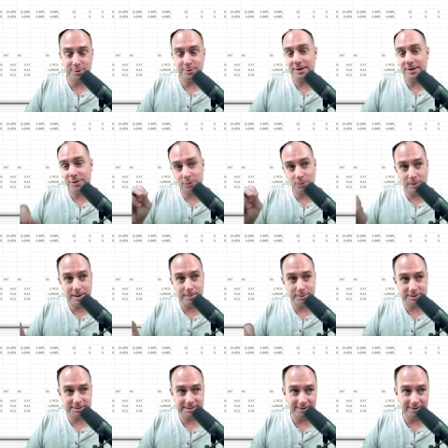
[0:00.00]
You need
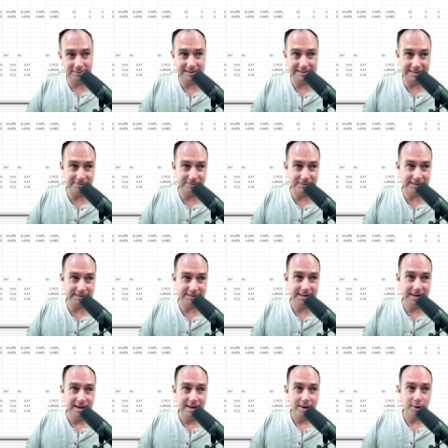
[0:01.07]
3% of the defense,
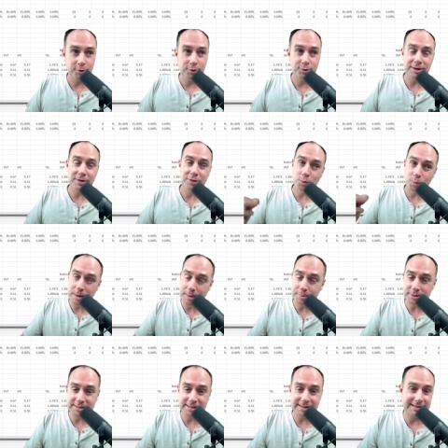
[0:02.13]
or you need
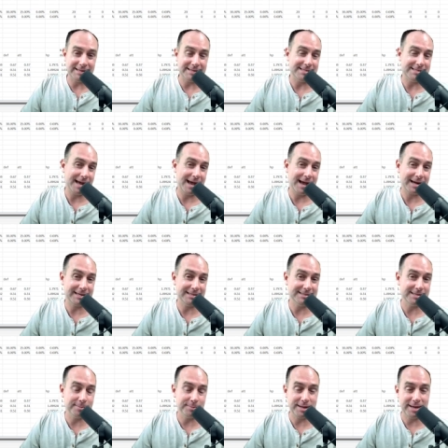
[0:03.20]
3% of the attack in
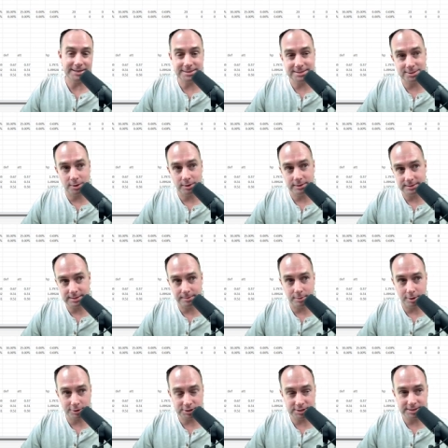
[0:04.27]
some cases on some
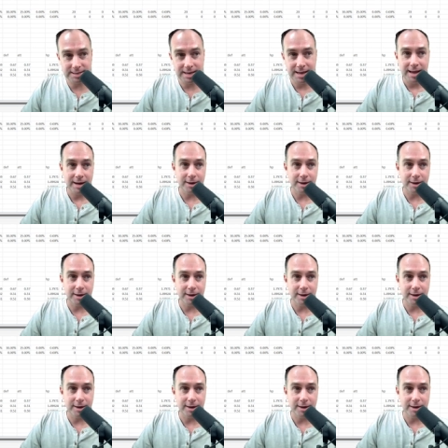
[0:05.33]
marches.